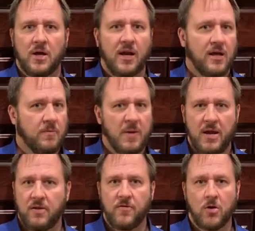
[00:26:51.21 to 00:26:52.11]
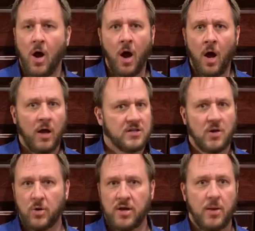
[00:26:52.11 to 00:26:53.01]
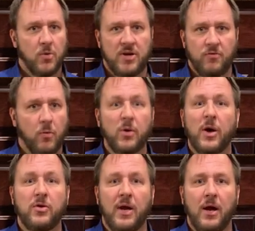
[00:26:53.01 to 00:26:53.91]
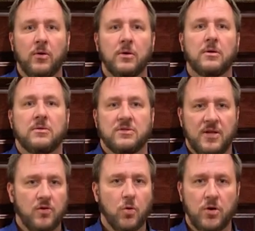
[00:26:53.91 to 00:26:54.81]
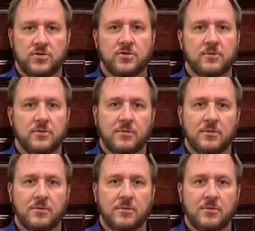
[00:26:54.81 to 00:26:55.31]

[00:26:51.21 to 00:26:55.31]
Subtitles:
And I get panic phone call. Oh, it's not working anymore, David. What do I do now? Stay the course.